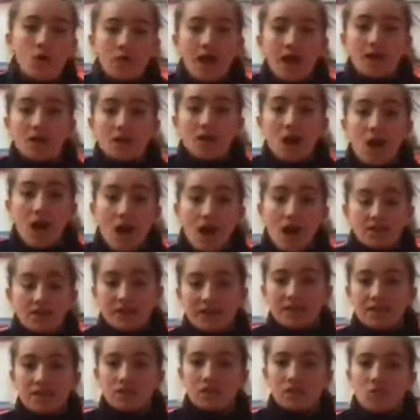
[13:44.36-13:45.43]
that
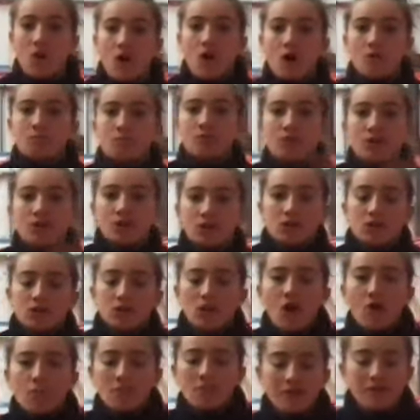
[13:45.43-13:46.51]
curtsy squat. It's
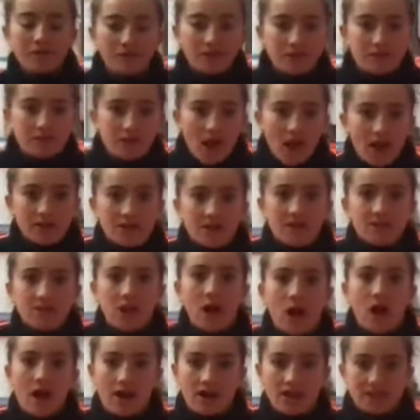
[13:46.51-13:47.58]
hopping from side to
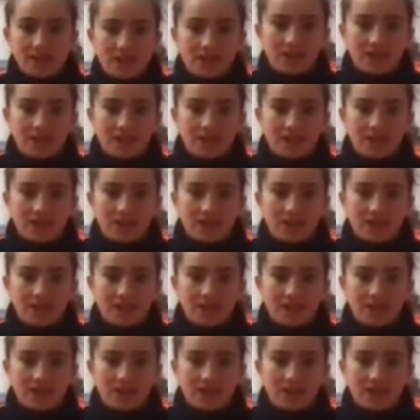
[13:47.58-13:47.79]
side.